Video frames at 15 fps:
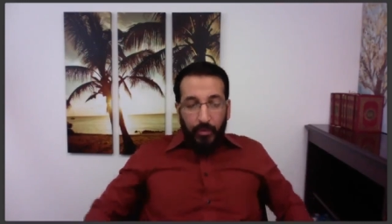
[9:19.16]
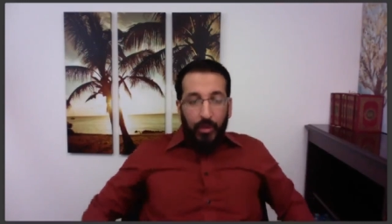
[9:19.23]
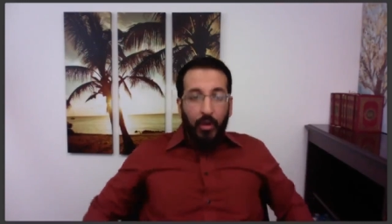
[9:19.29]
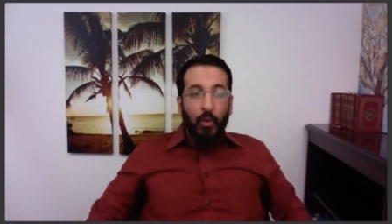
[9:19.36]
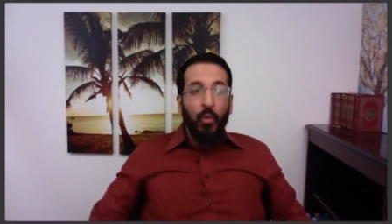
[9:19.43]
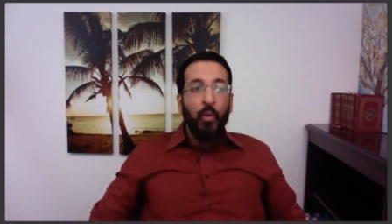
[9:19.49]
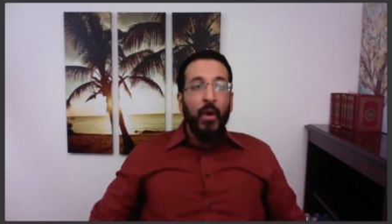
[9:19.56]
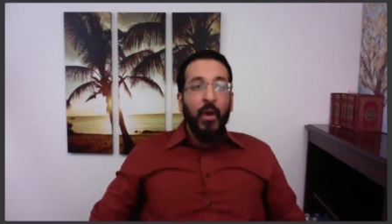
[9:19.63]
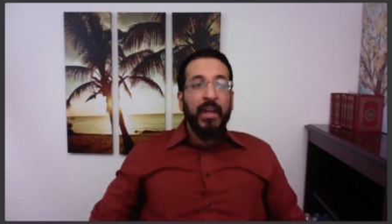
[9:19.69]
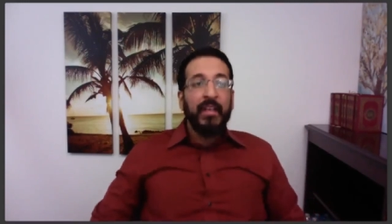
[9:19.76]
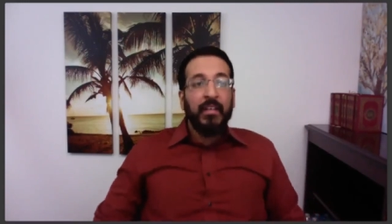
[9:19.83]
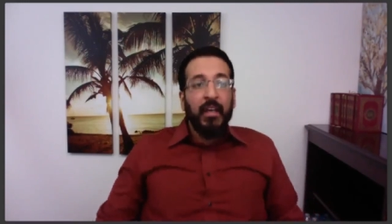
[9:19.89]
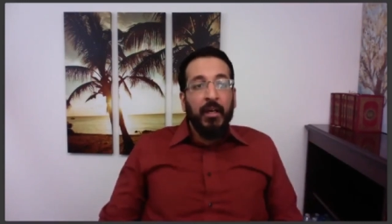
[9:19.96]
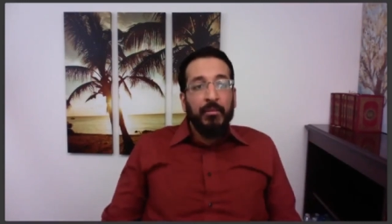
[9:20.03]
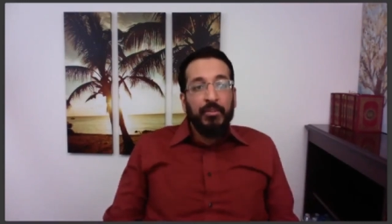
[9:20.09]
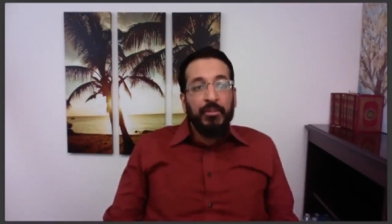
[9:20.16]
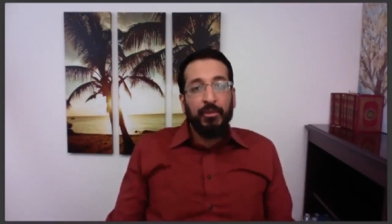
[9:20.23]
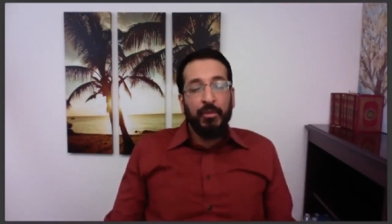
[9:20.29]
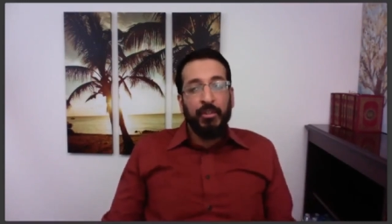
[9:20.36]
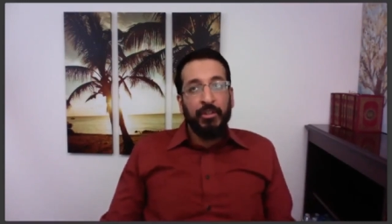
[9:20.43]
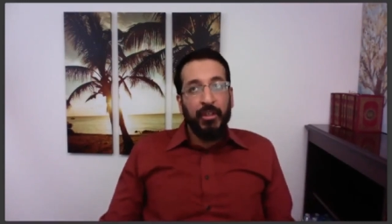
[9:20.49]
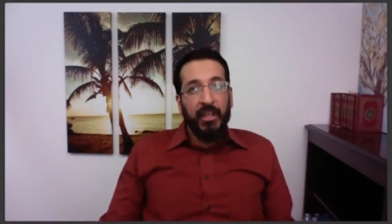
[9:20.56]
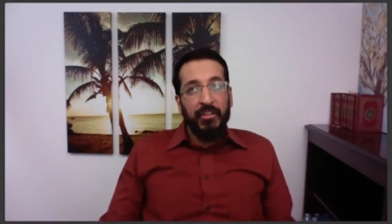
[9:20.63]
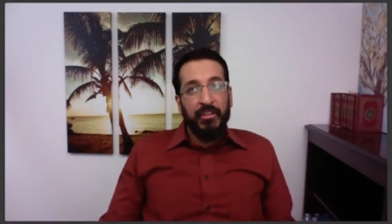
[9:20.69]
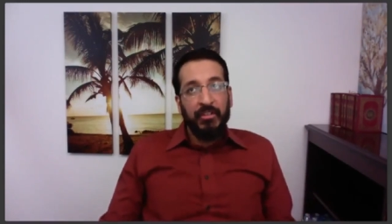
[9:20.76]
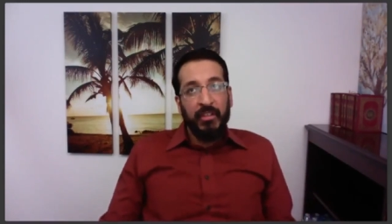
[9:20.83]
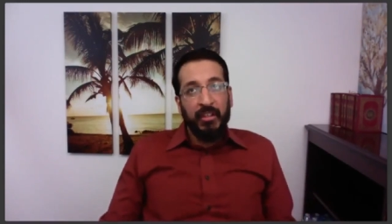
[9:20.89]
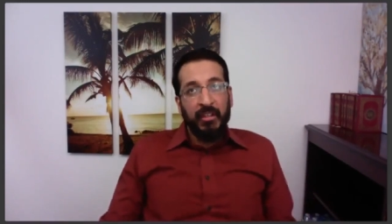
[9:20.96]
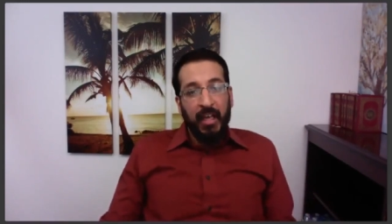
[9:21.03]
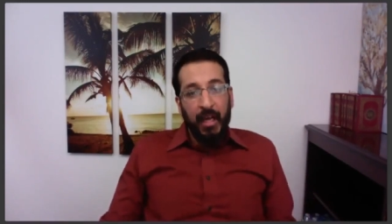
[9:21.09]
when it comes to
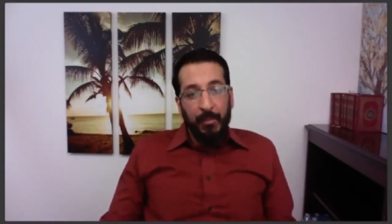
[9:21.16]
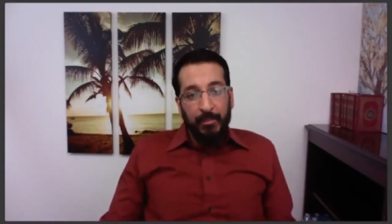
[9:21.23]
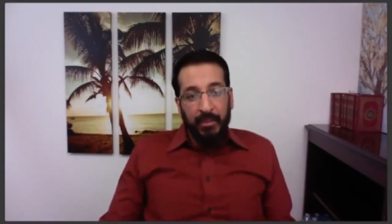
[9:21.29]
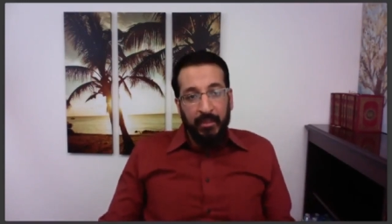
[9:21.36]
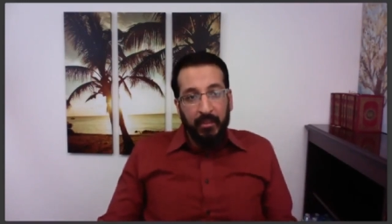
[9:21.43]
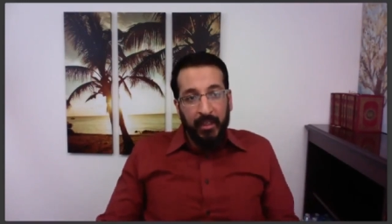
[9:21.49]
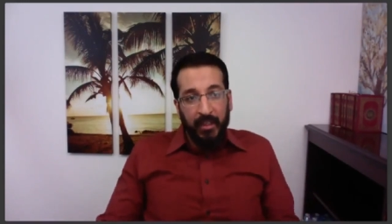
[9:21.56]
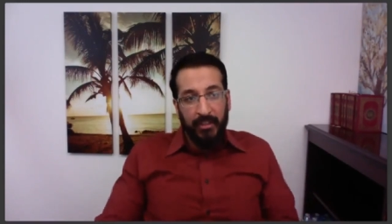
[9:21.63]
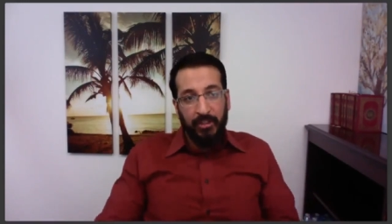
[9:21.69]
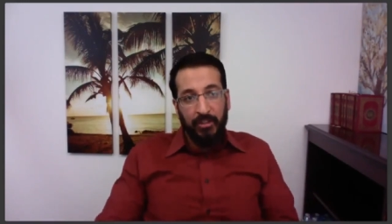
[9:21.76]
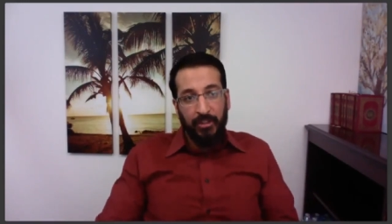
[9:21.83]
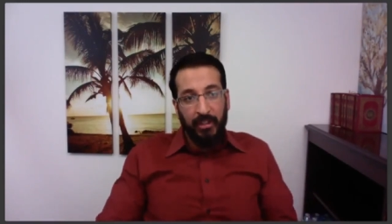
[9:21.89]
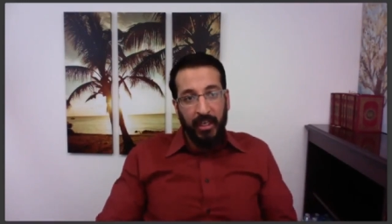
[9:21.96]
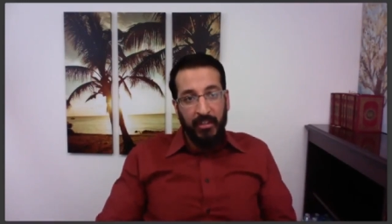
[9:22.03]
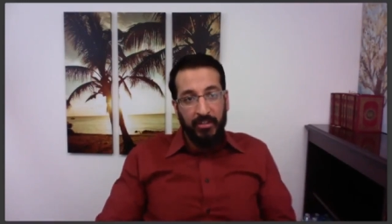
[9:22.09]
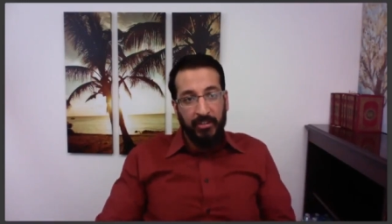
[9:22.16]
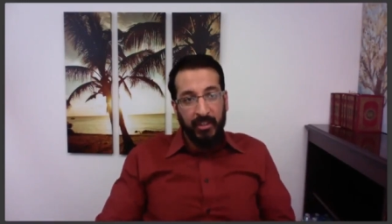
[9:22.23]
addressing a topic like stress,